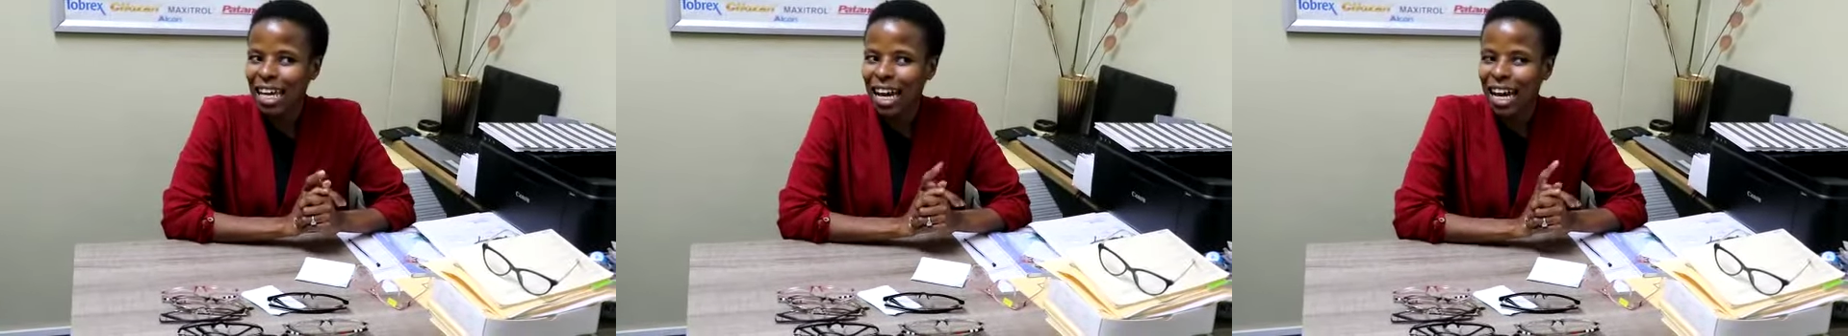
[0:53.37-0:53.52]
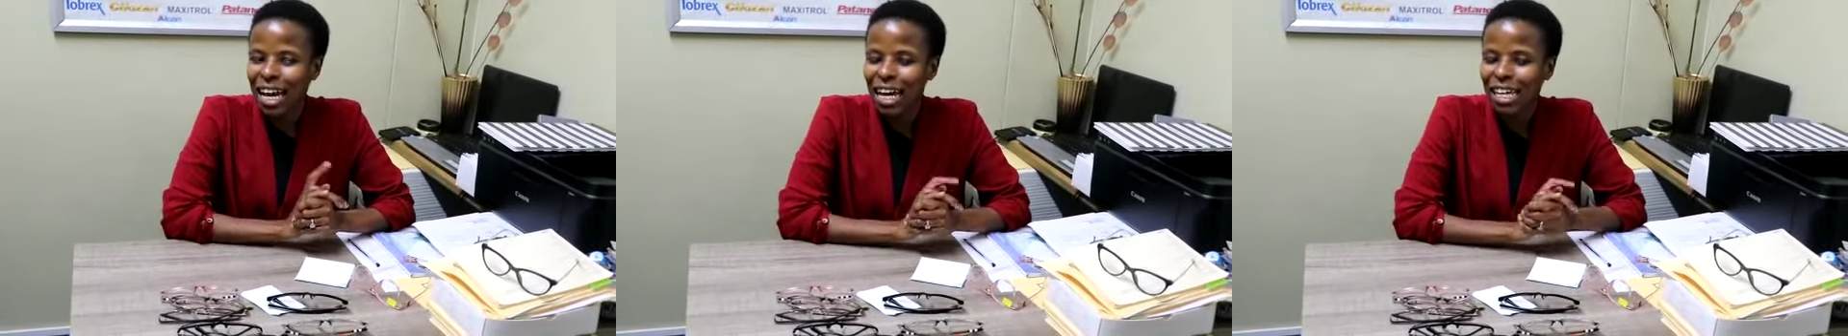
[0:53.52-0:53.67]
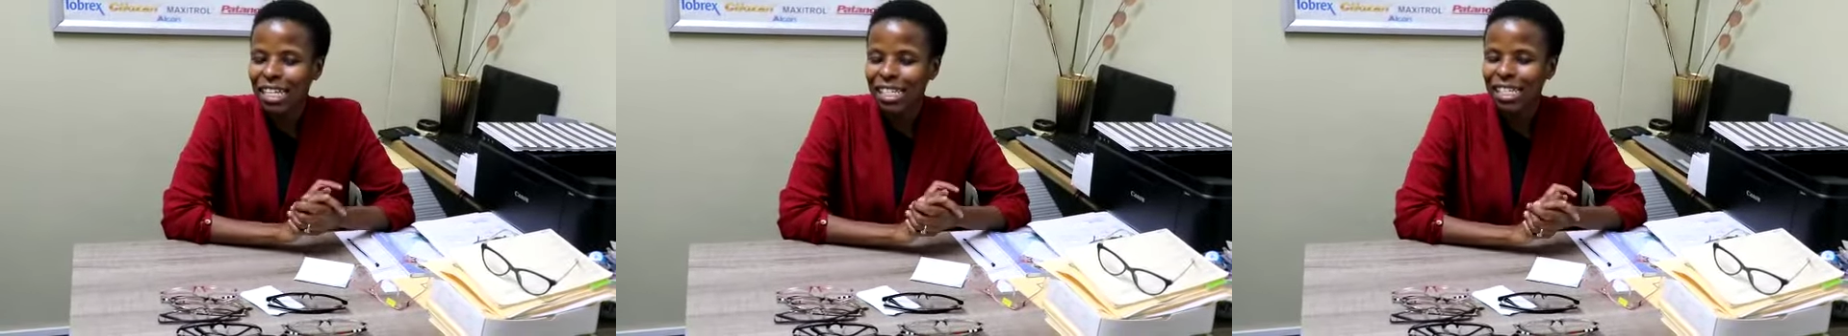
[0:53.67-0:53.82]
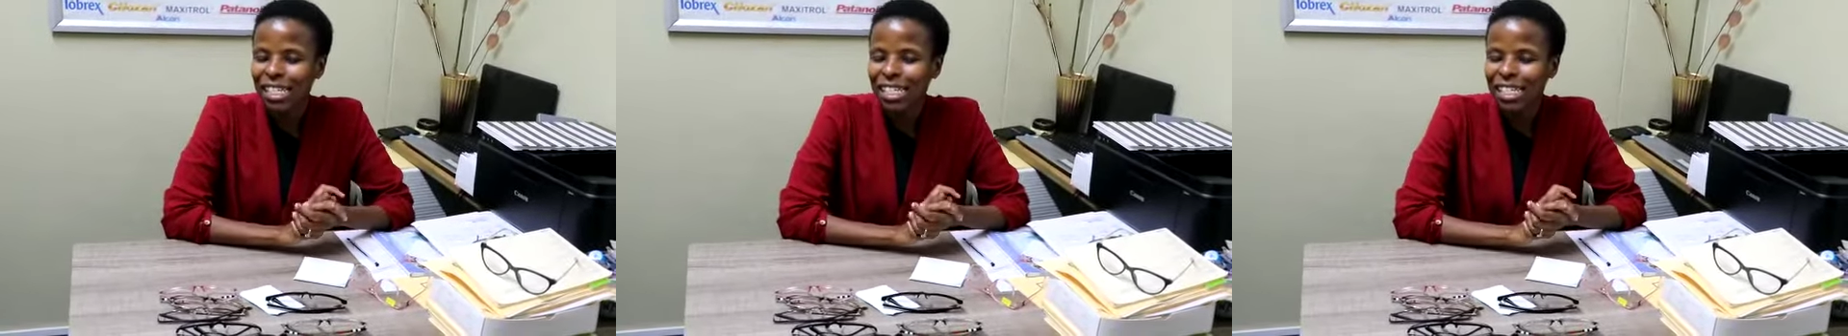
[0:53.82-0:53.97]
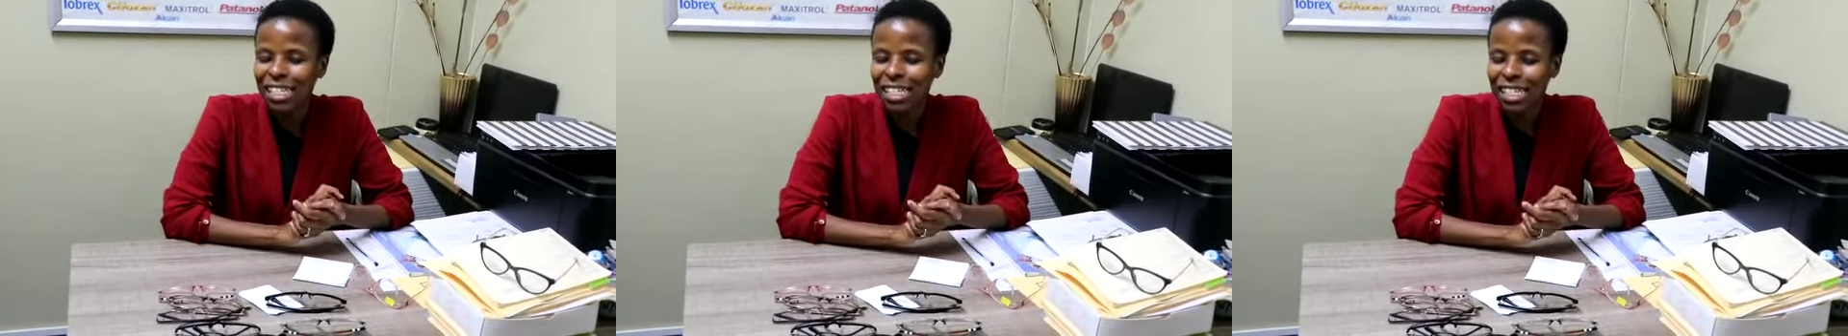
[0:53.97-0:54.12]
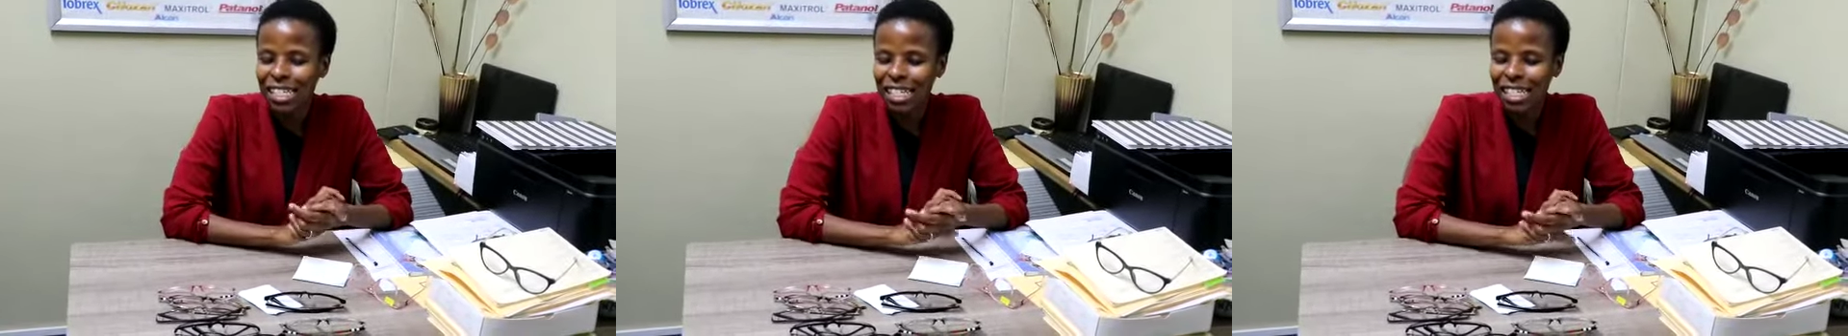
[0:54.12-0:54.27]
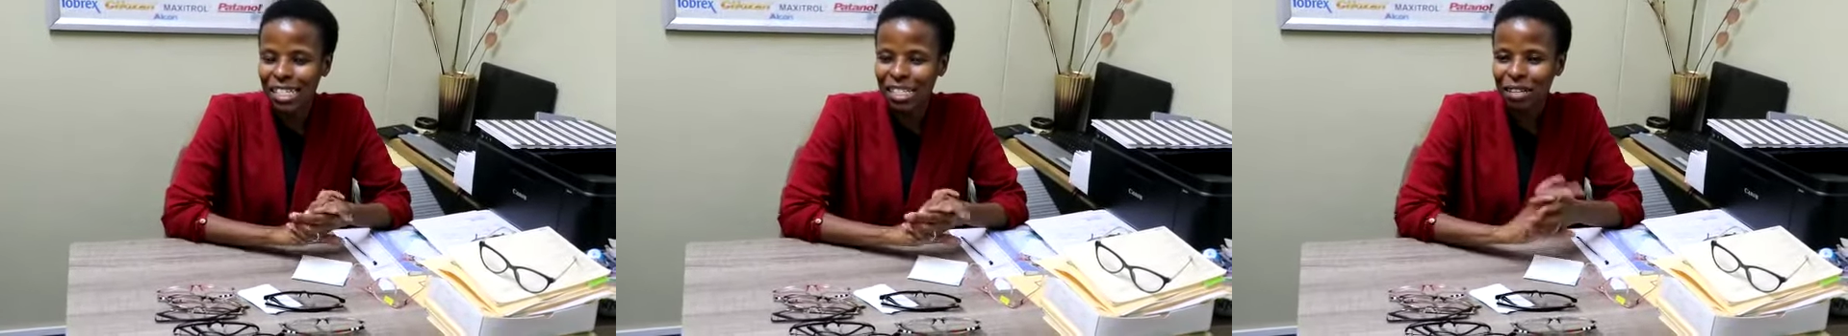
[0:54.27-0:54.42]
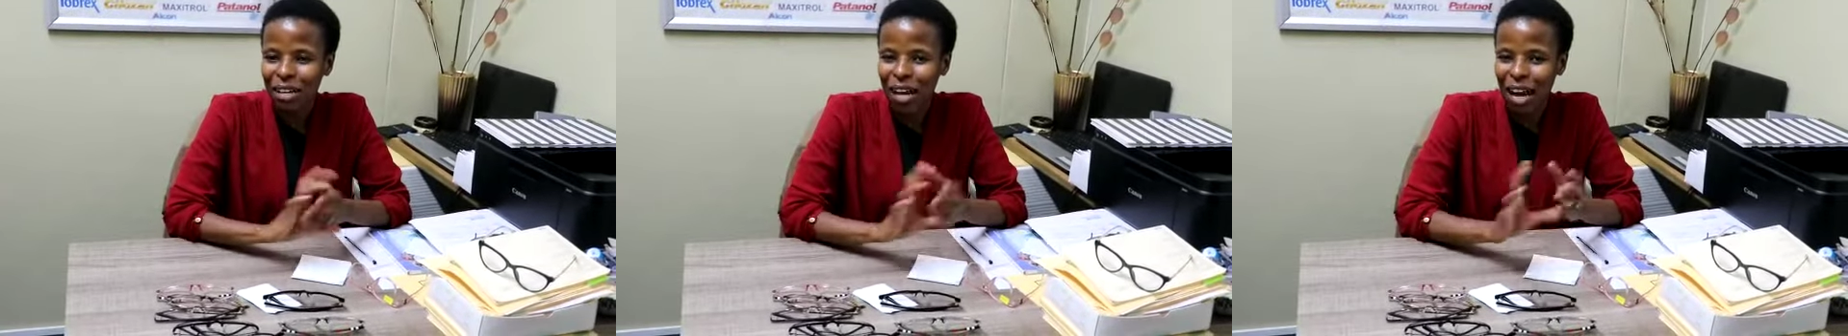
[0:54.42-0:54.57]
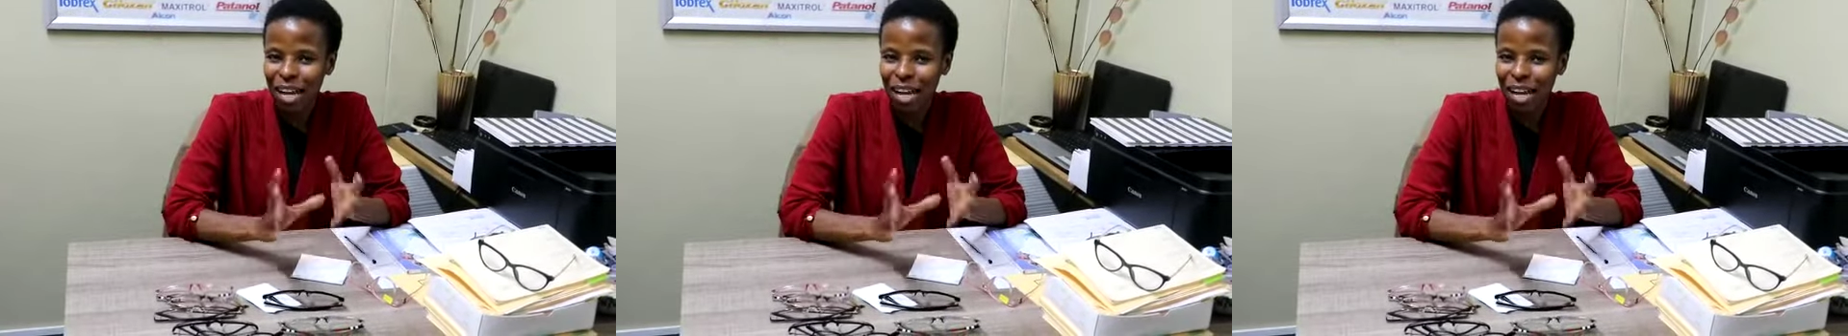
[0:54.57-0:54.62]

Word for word: are assisting